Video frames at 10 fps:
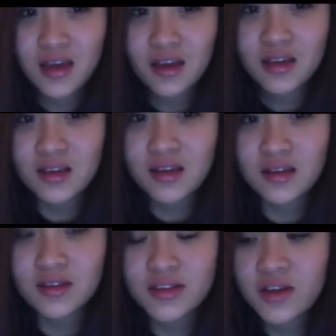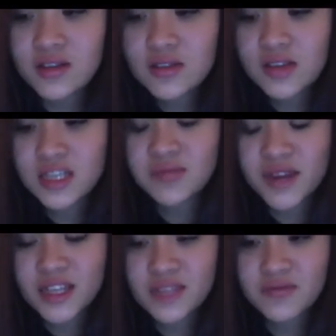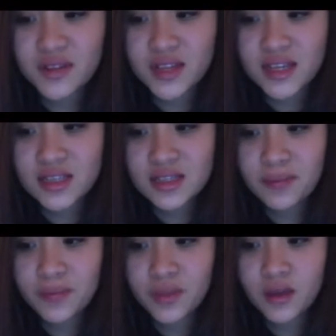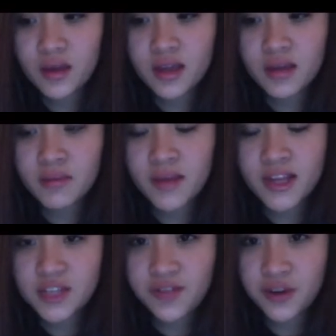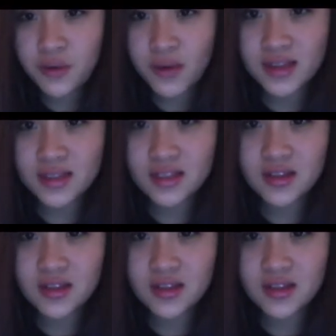and they also express feelings in many different ways